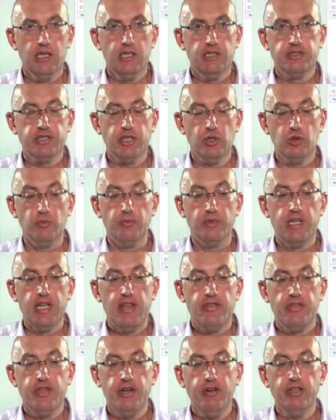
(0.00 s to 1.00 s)
So,
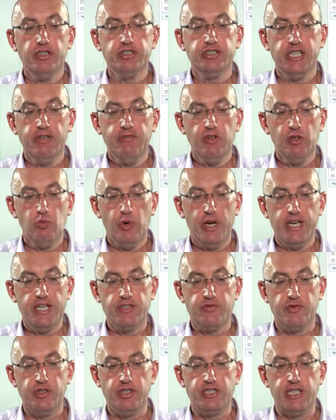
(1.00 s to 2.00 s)
there are several ways
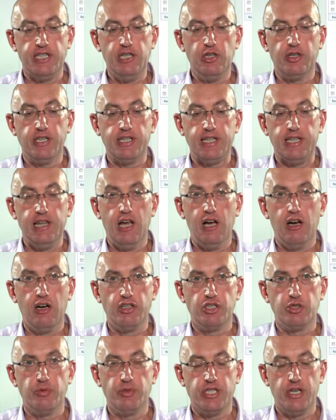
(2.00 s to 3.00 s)
for us to look at the
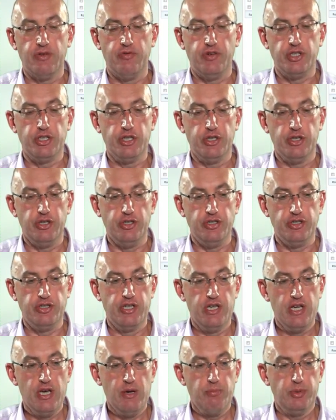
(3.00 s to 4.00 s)
logs which have returned,
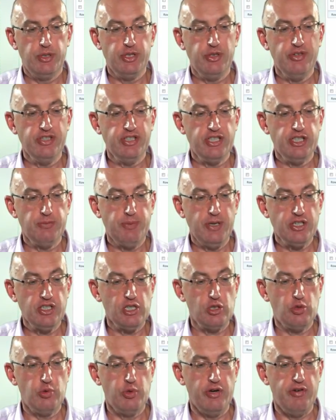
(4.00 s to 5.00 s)
but there is a
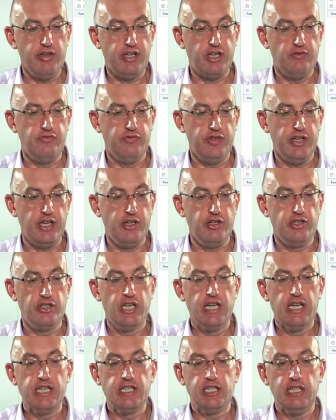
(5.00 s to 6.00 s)
special query configured
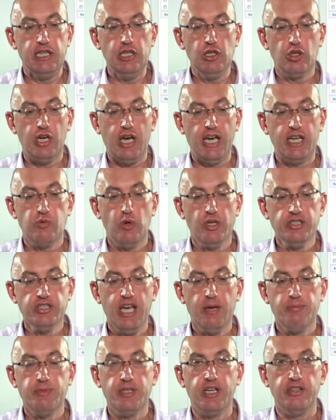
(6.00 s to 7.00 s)
to look at what's
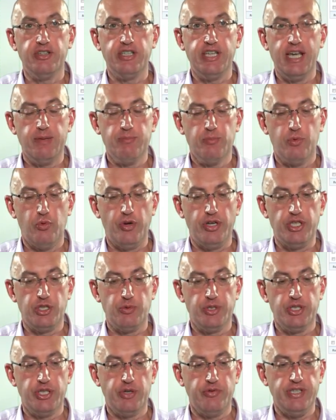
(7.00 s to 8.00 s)
happening on the endpoints
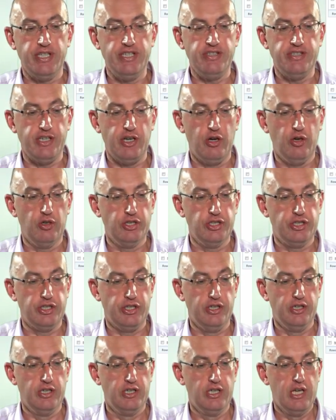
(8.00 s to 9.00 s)
which are in Easy
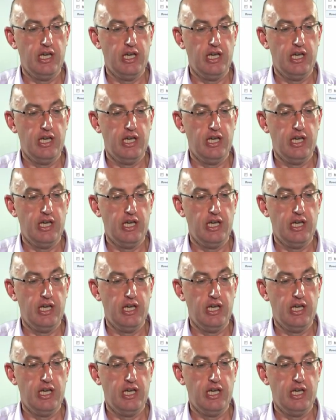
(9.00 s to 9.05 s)
Auditor.